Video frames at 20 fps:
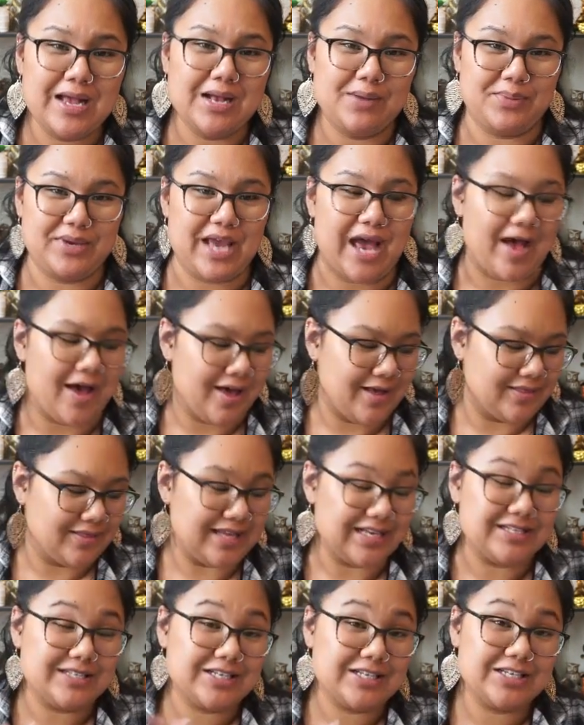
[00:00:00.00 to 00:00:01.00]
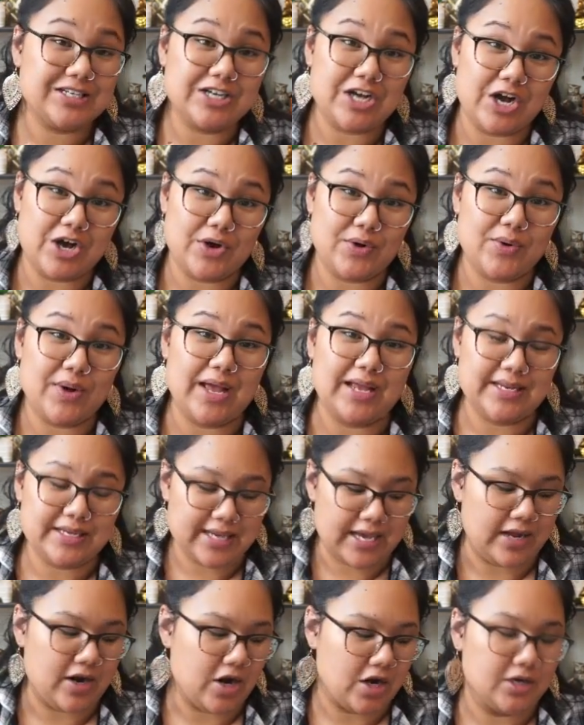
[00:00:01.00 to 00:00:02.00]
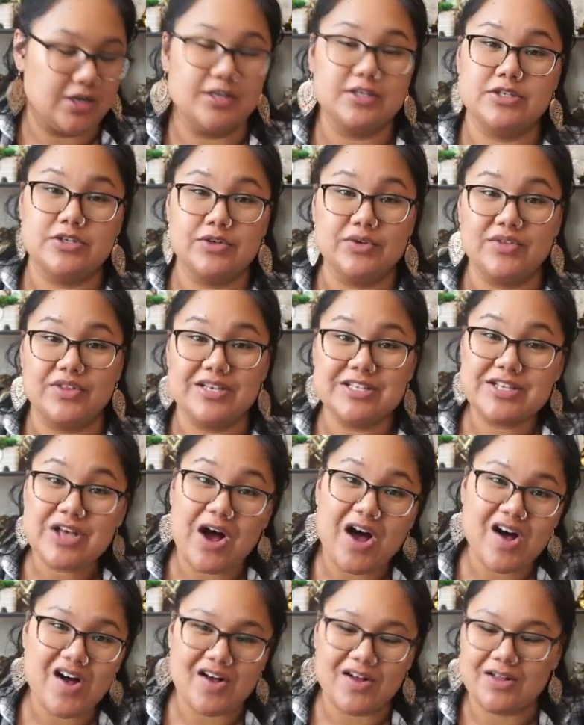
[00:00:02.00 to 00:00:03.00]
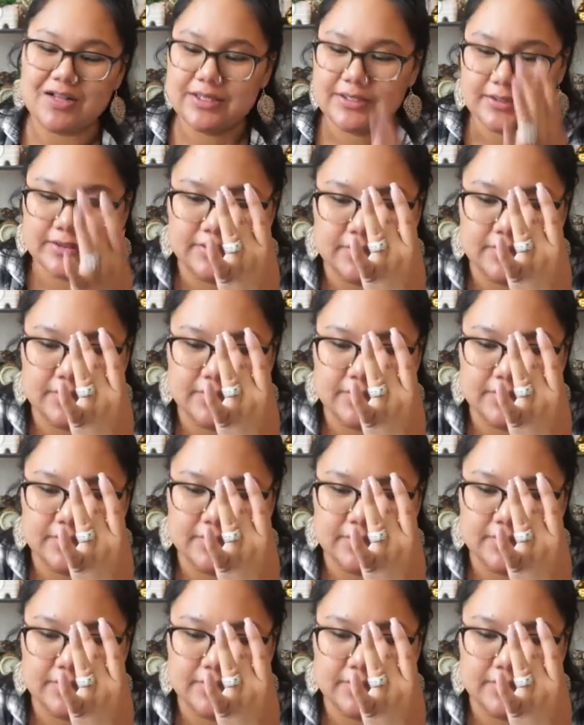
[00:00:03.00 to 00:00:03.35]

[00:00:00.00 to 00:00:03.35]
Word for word: But yeah, let's go and get on into this haul.